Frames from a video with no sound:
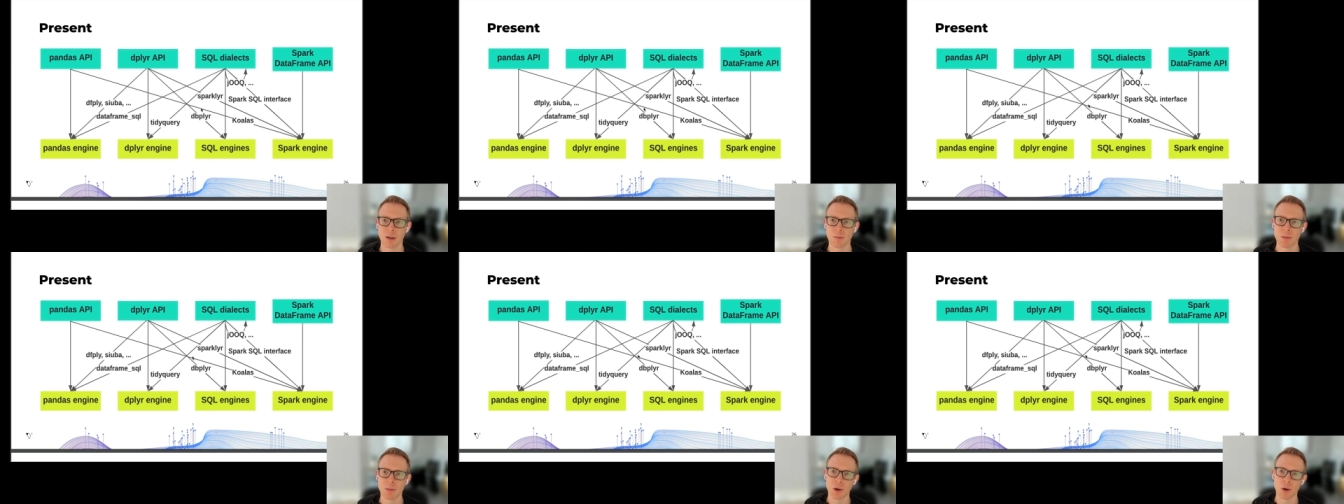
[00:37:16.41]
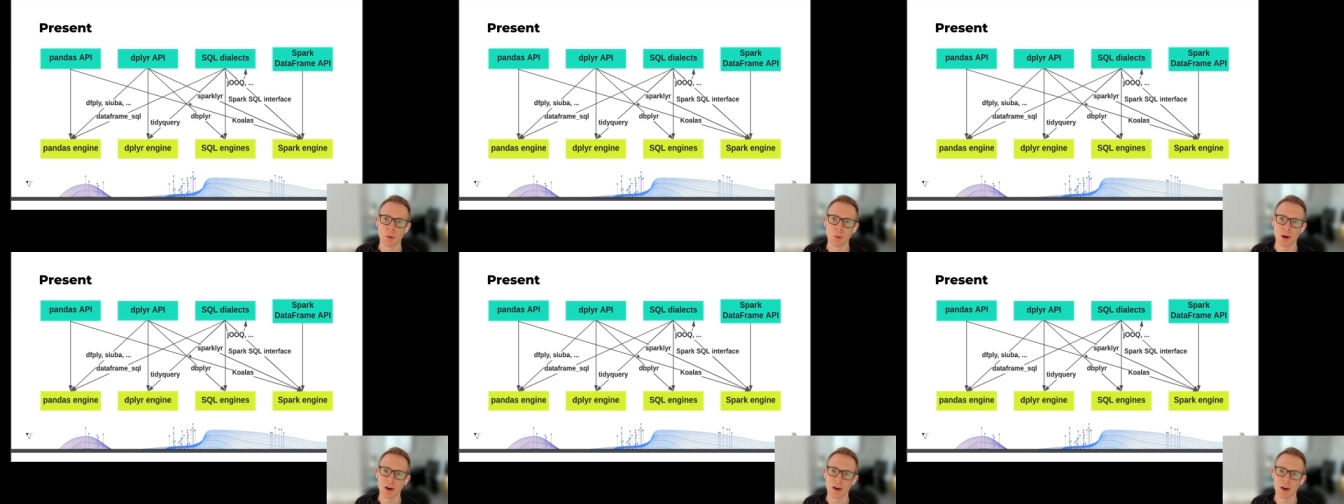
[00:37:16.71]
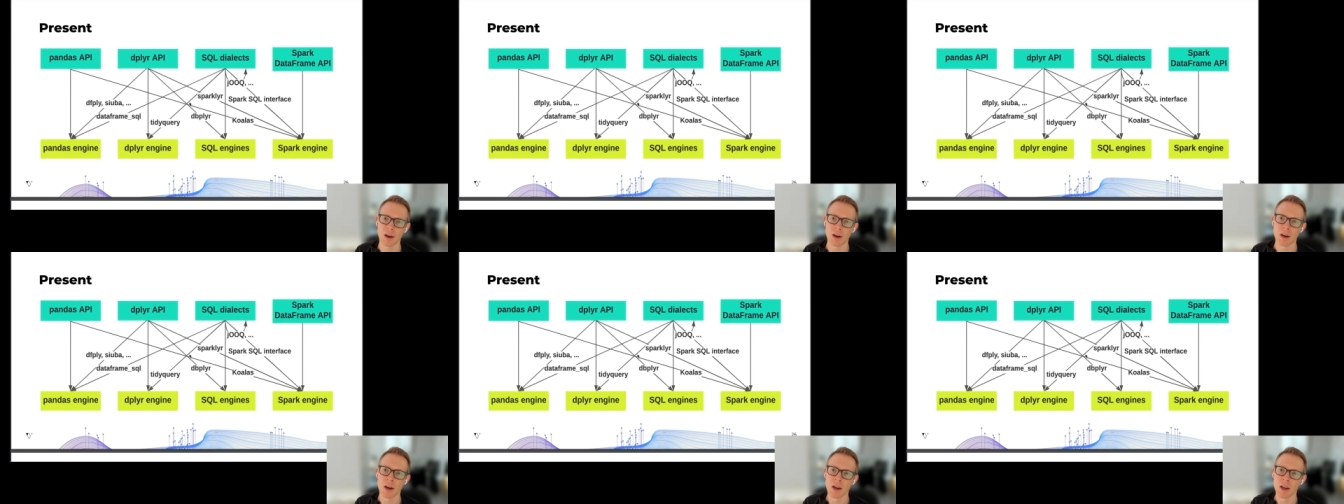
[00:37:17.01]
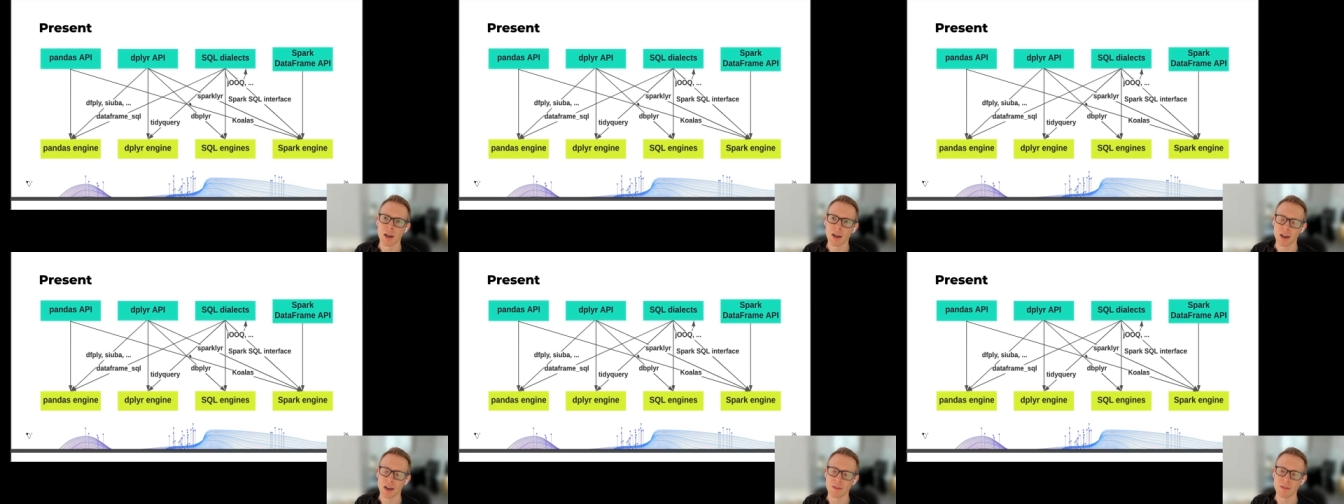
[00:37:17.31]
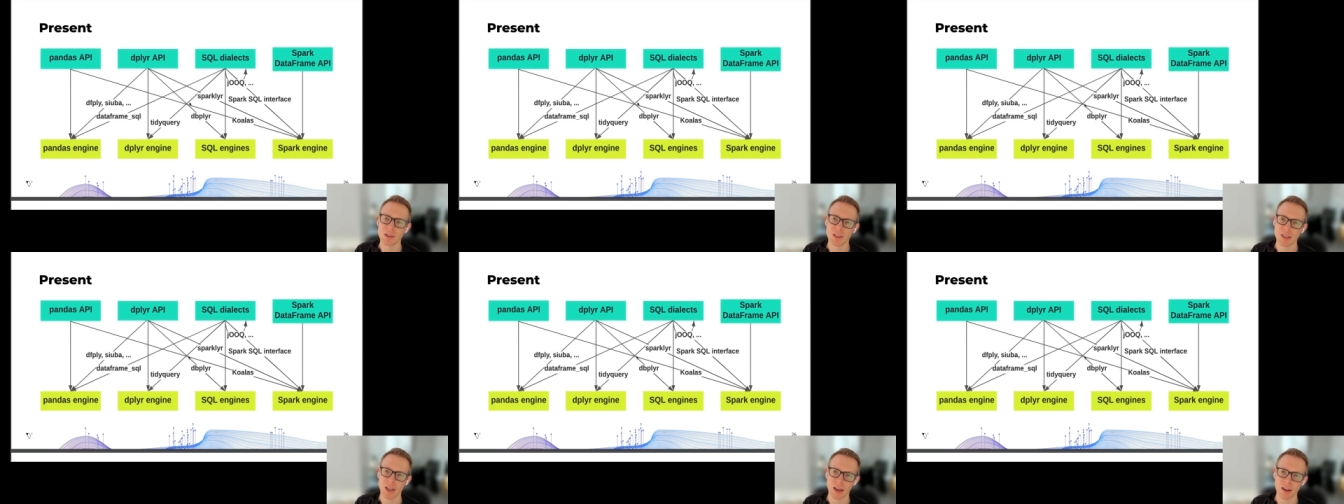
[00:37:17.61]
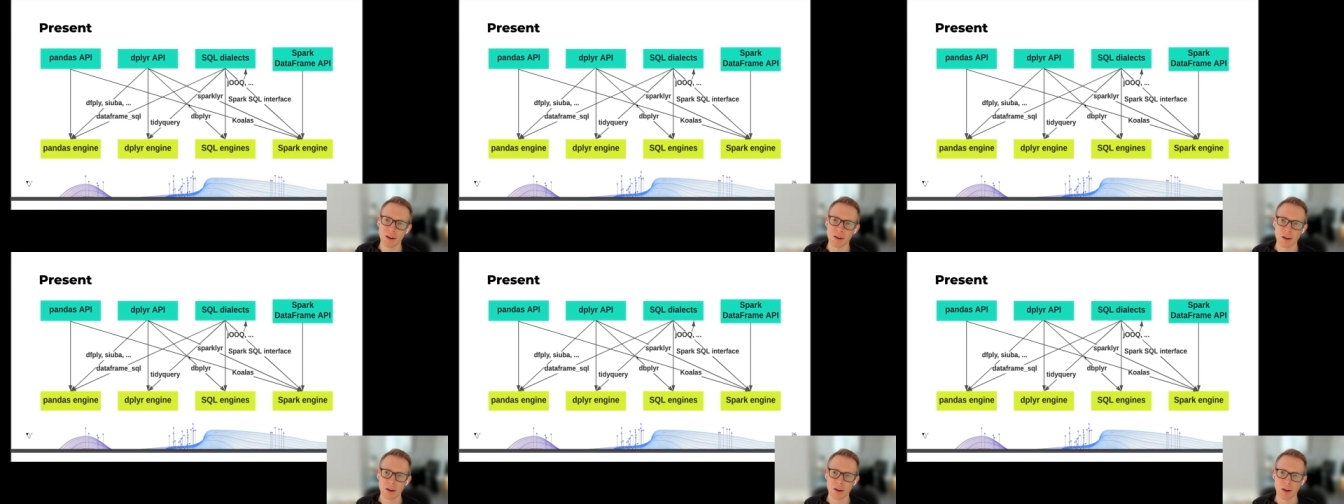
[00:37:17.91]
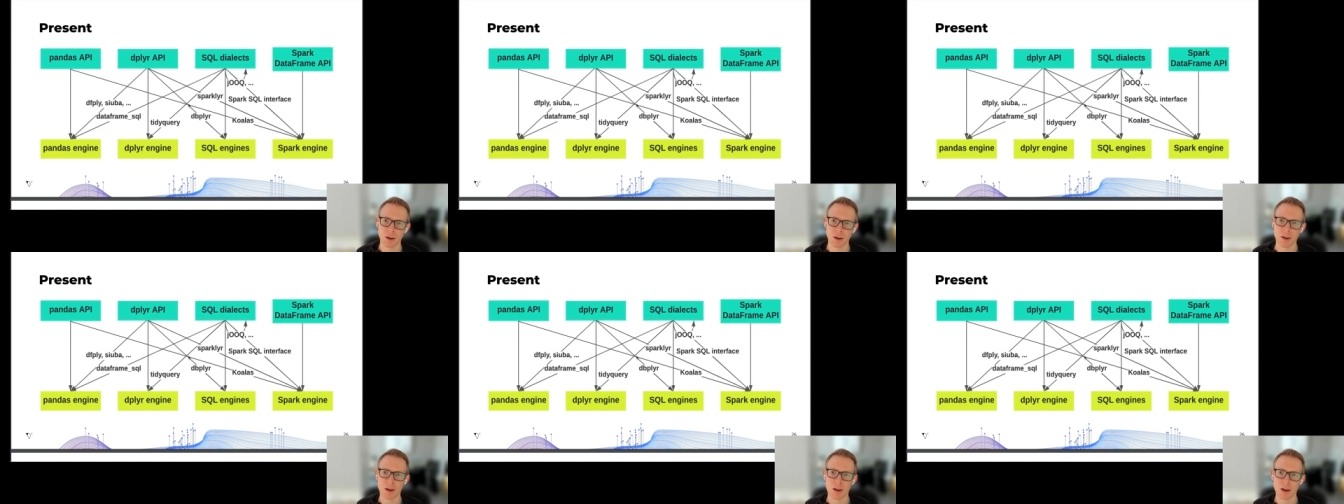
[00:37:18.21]
a middleware kind of
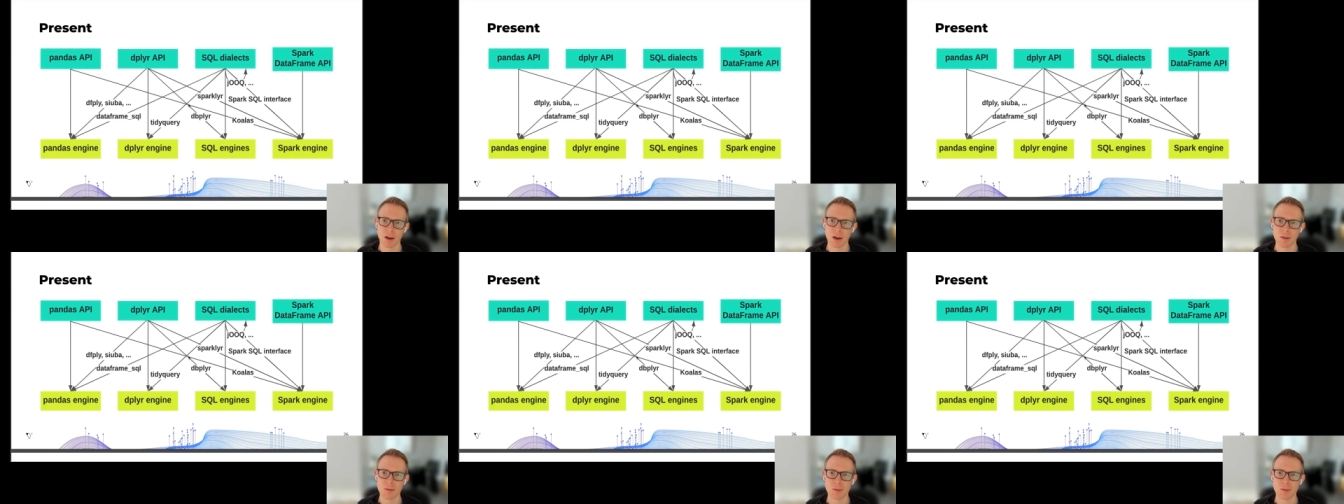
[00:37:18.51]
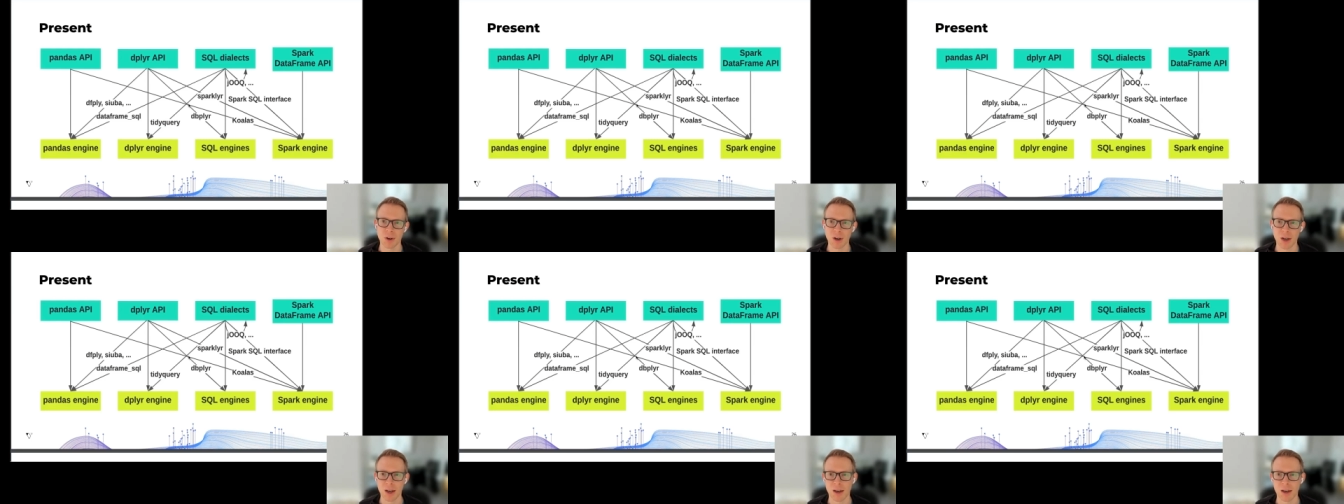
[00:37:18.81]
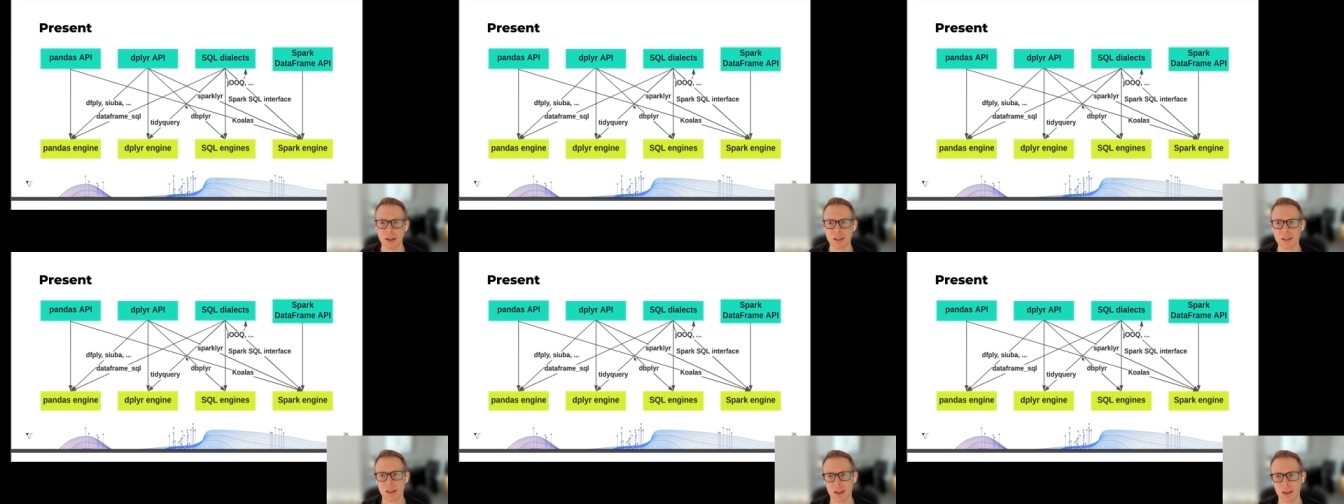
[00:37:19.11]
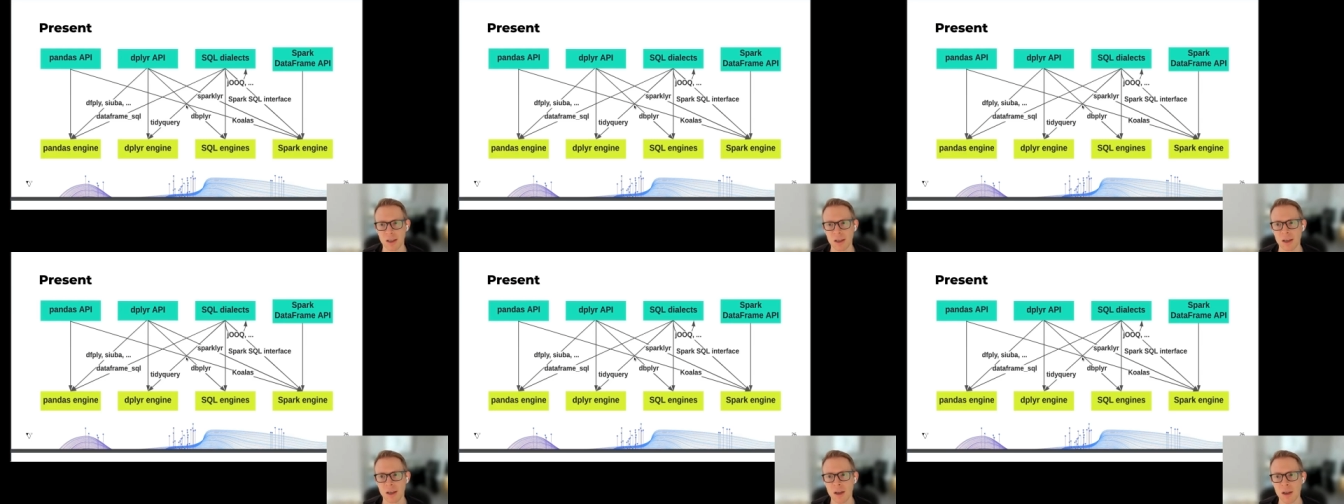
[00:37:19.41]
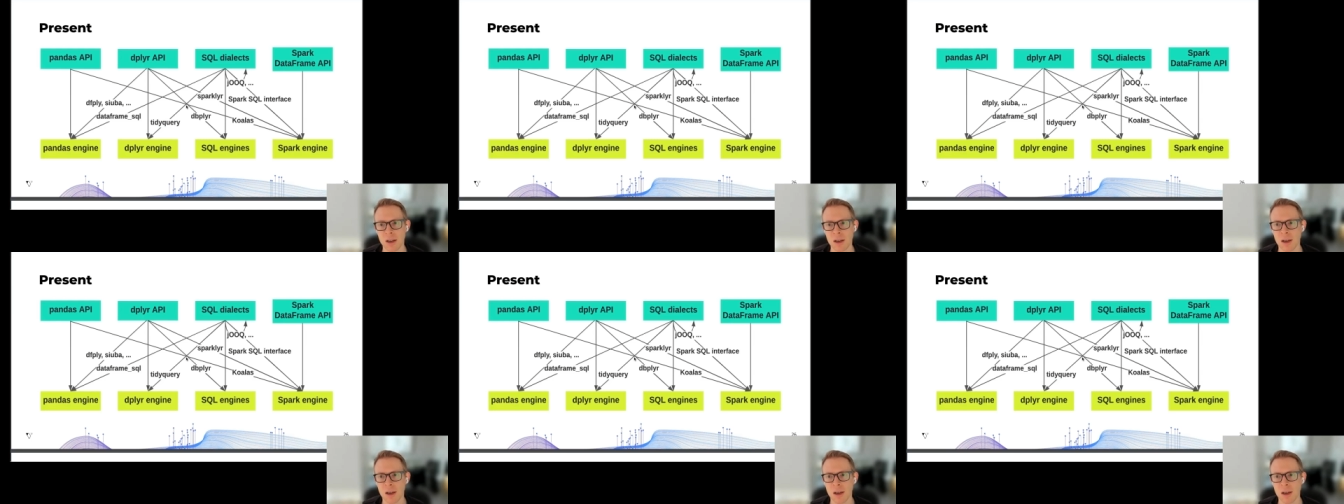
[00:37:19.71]
standard uh, for connecting